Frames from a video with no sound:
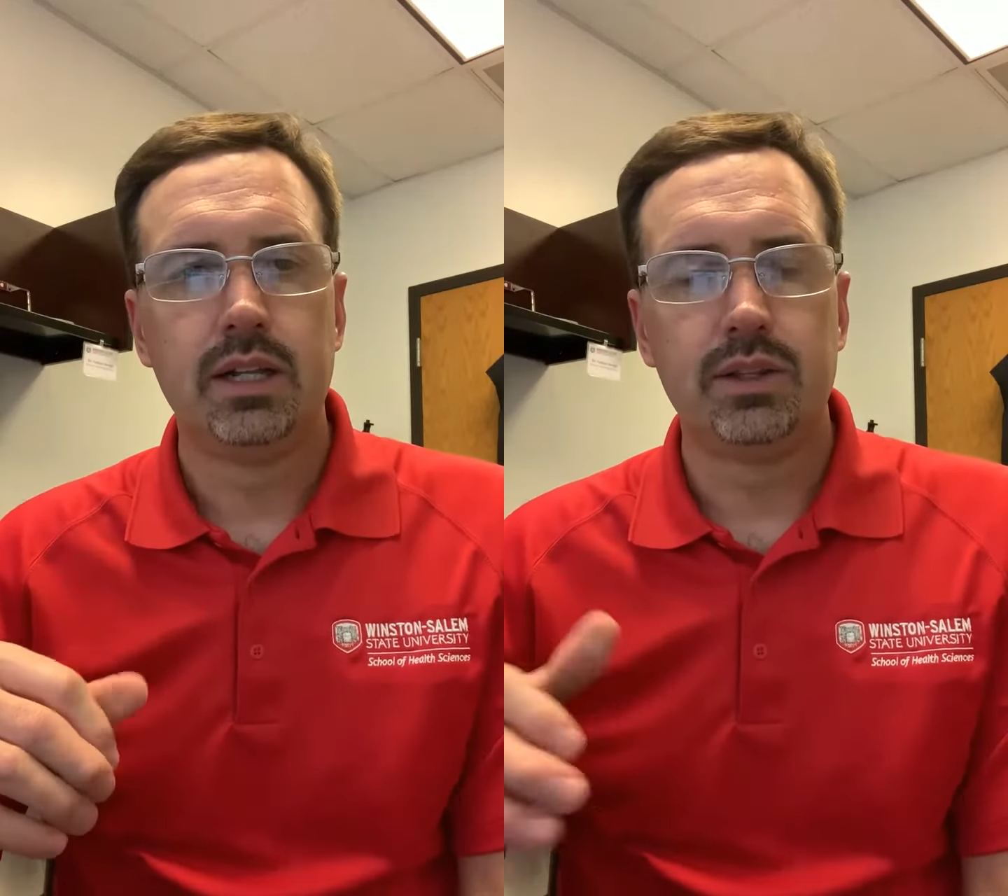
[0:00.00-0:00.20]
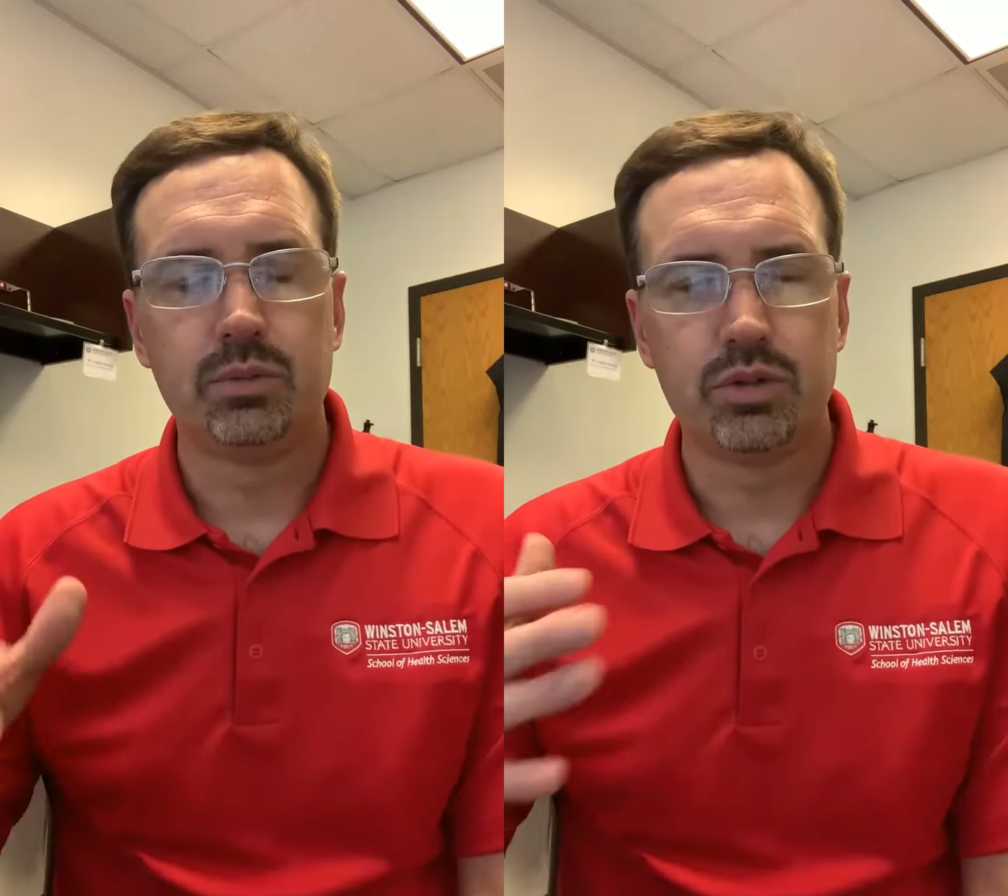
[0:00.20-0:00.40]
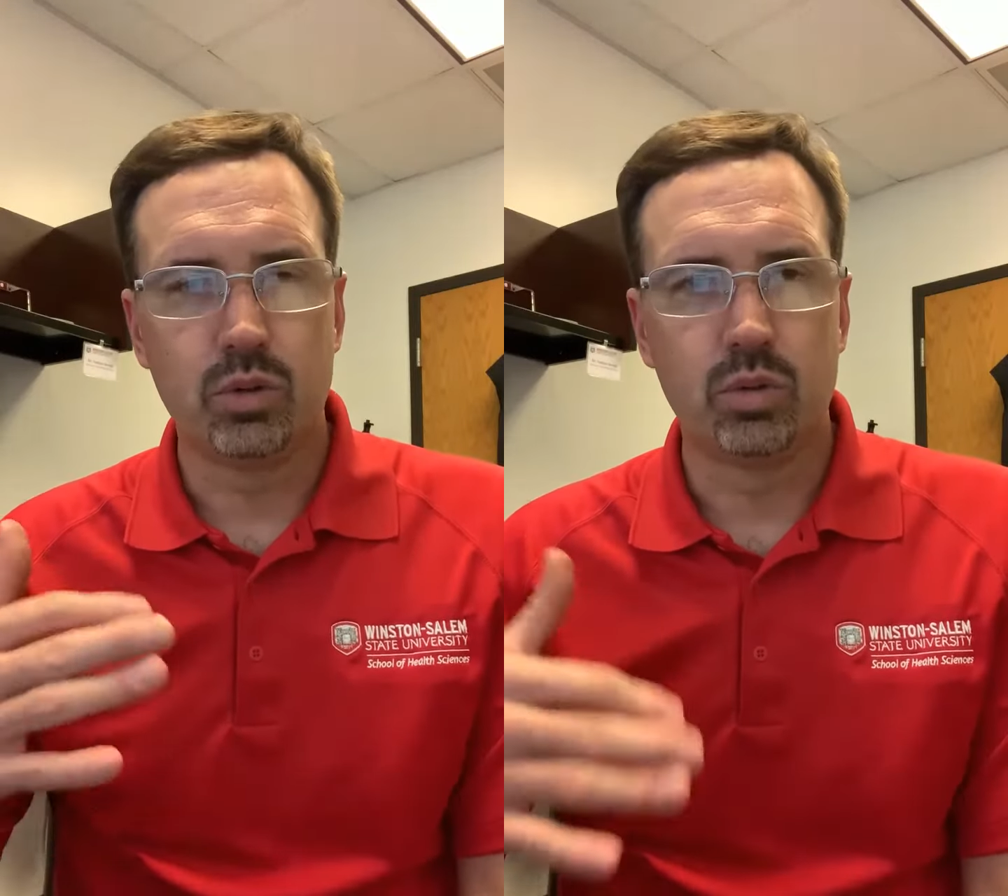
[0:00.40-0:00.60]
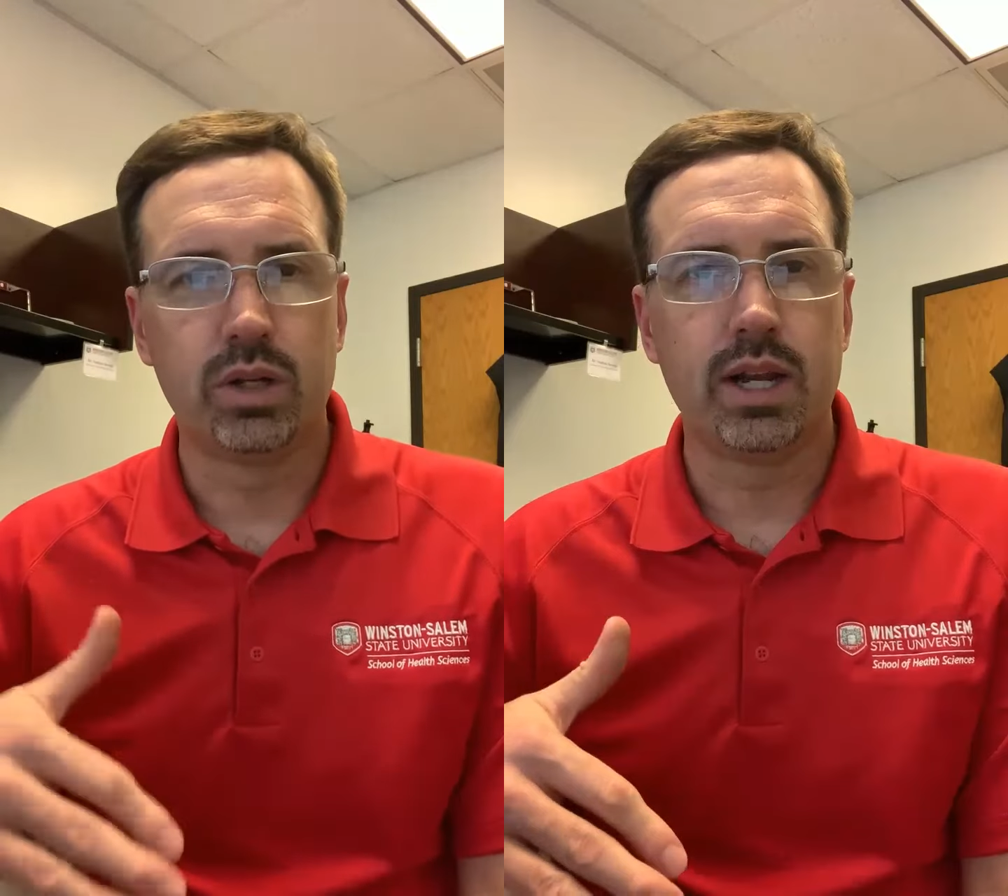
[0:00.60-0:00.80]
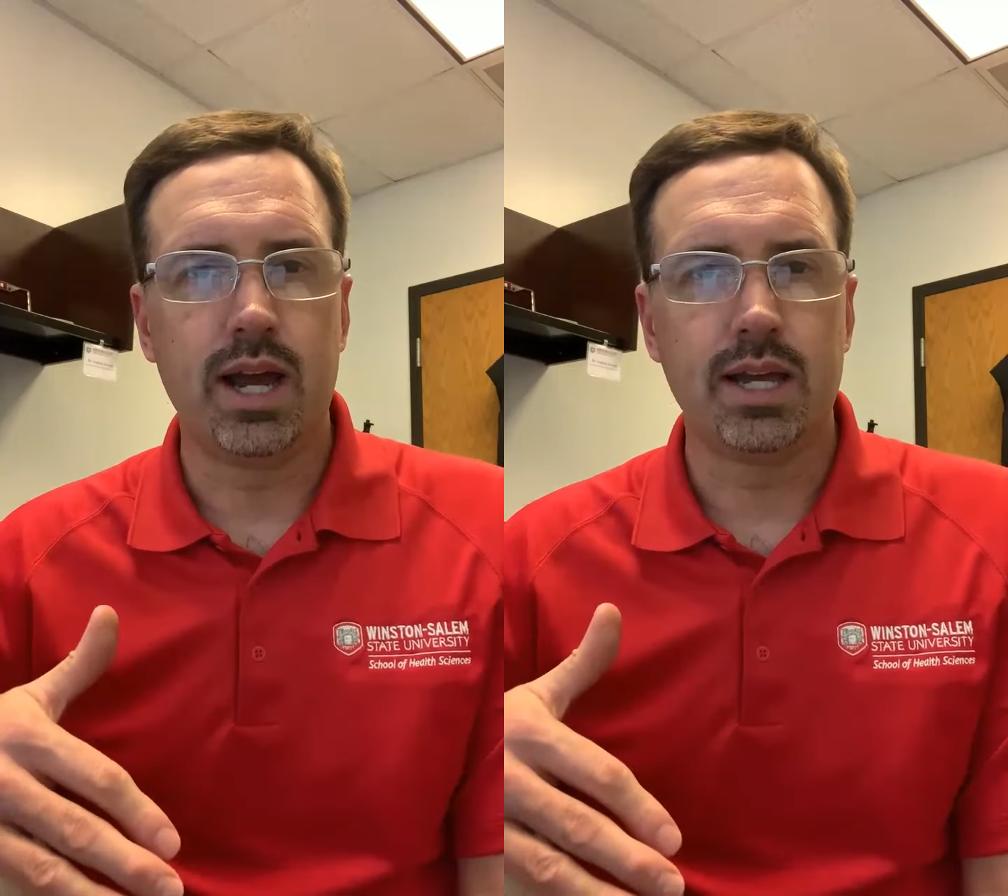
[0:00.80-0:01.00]
that was
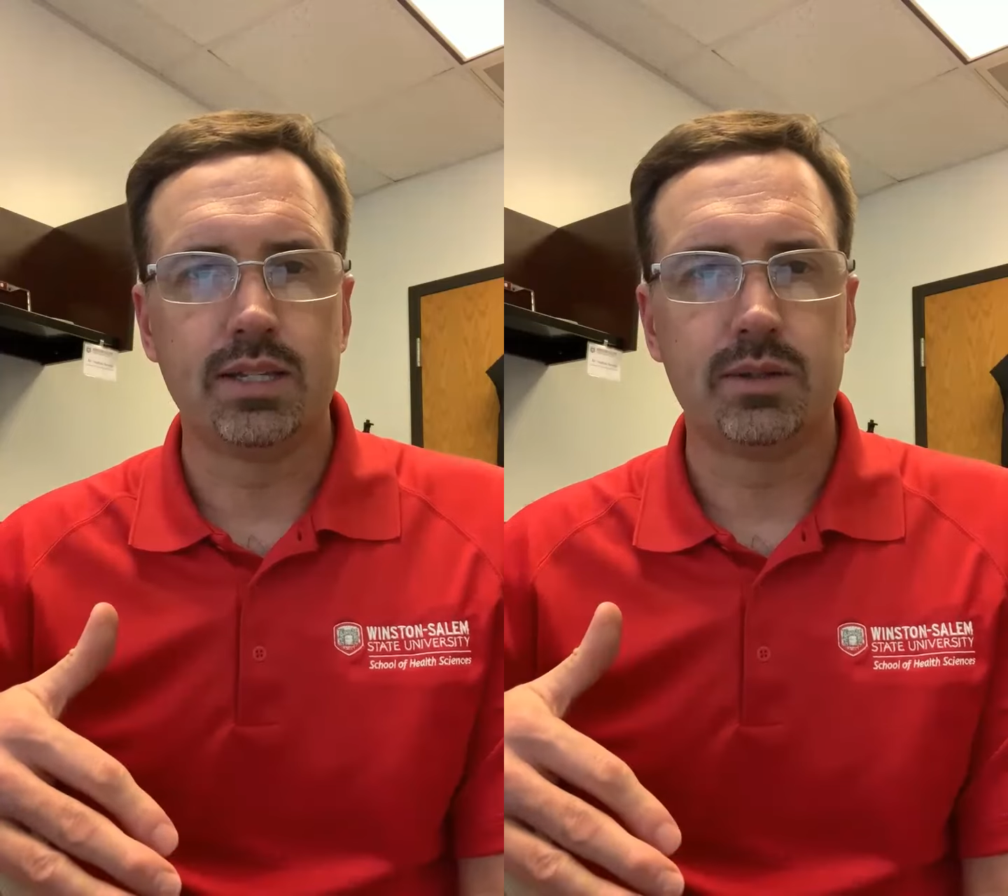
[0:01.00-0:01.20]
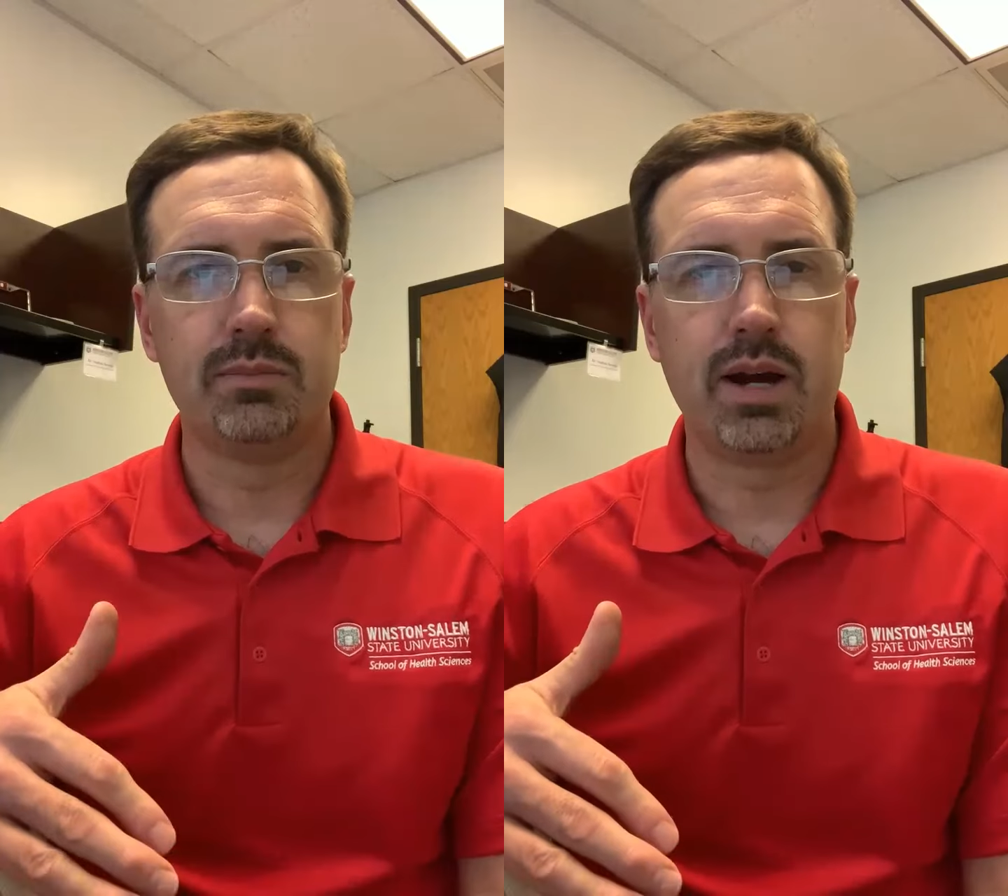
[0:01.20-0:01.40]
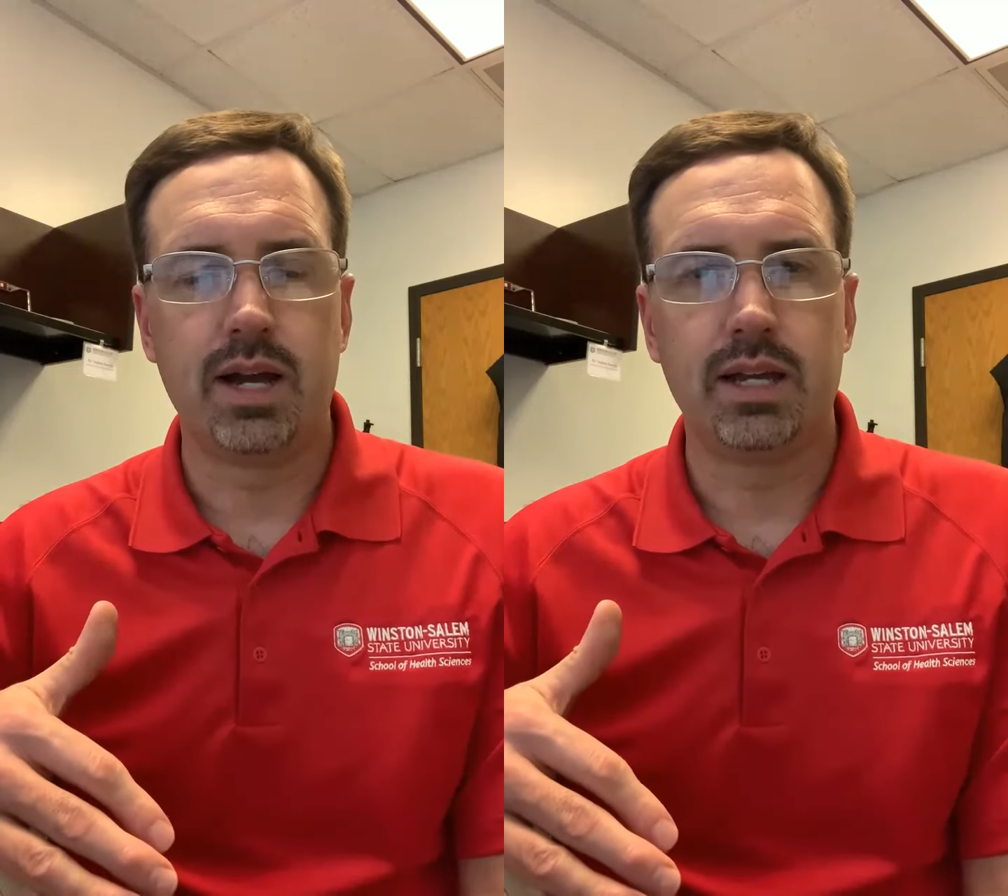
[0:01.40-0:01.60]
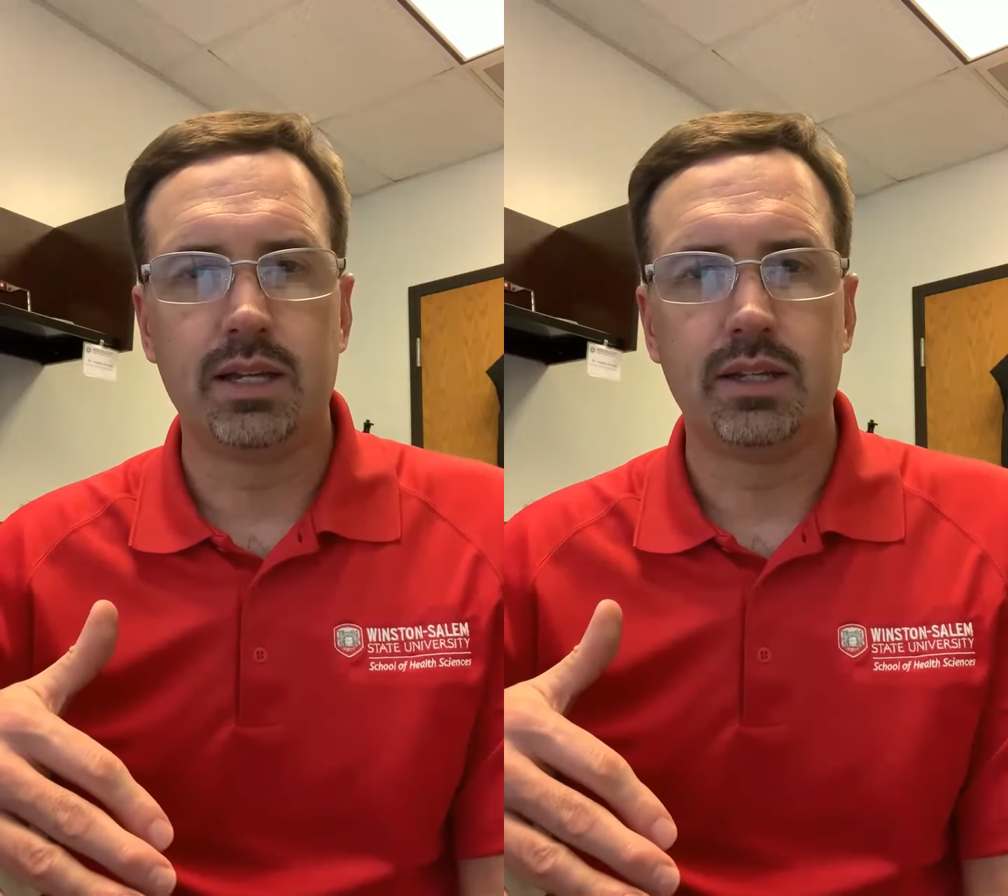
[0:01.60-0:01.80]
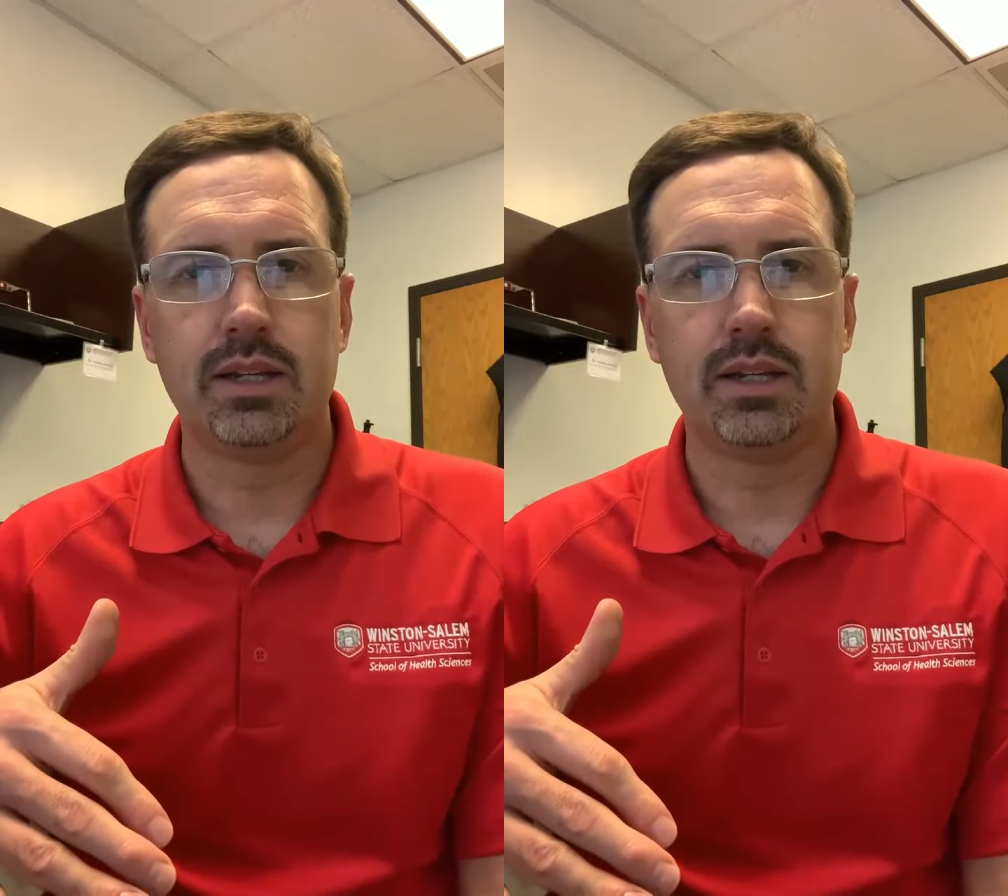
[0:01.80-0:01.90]
organized by